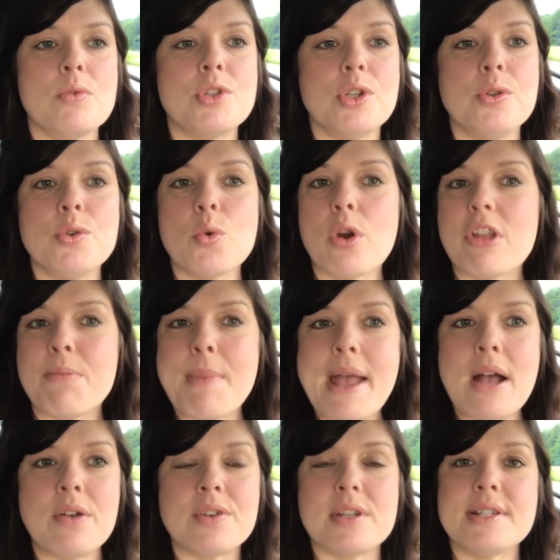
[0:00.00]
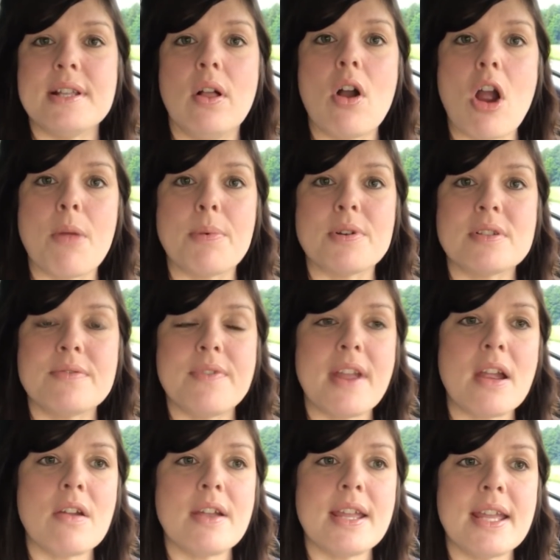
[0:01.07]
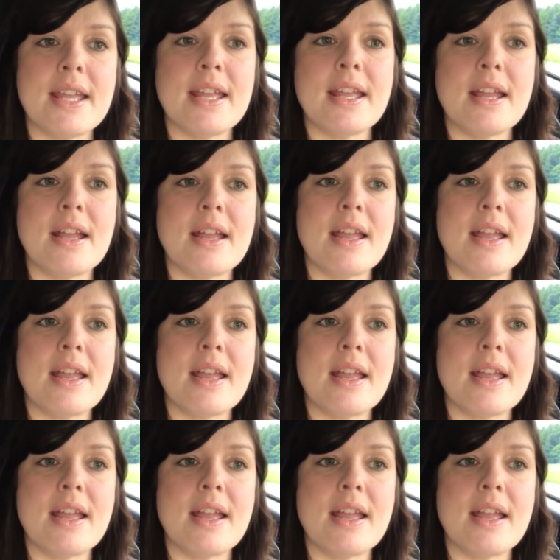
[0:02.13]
do northbound until Harpers Ferry,